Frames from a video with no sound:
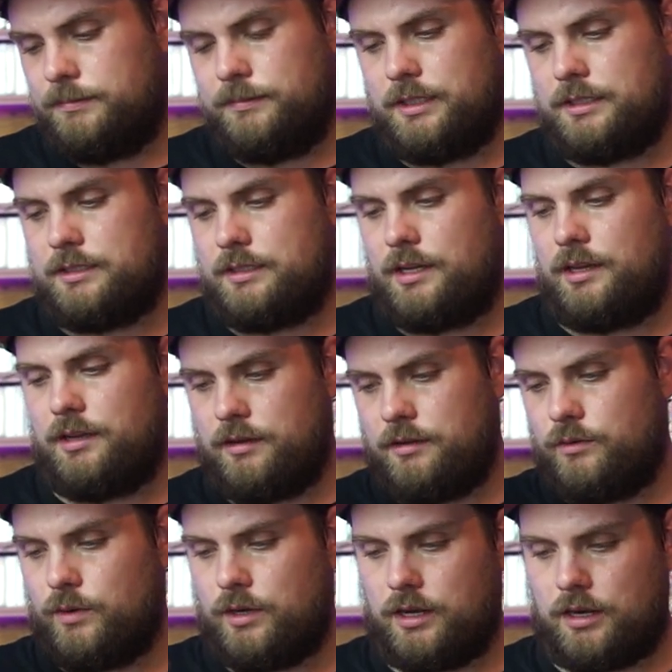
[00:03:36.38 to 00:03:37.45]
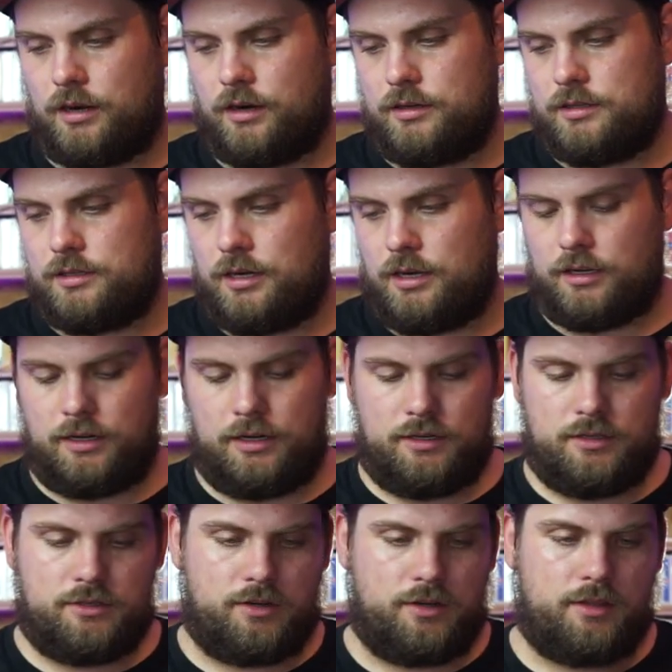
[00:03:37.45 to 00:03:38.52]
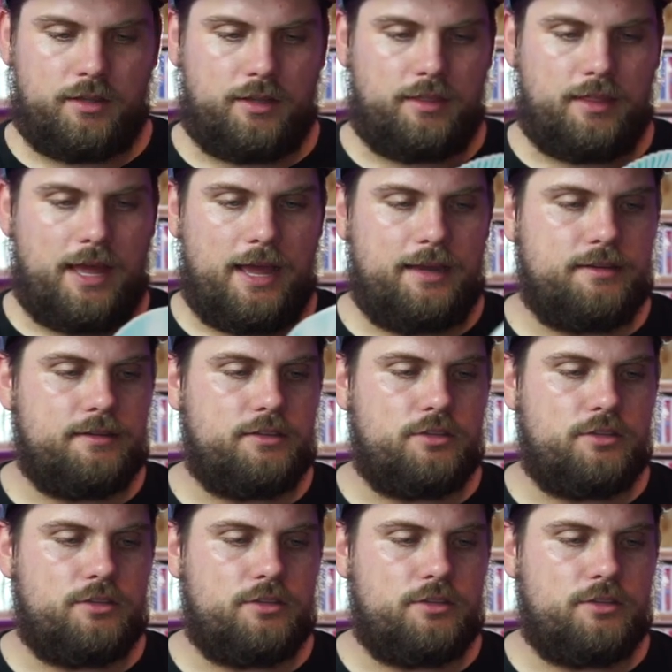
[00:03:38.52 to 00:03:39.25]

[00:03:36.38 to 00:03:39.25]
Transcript: Doesn't say what kind of card stock it is or anything like that.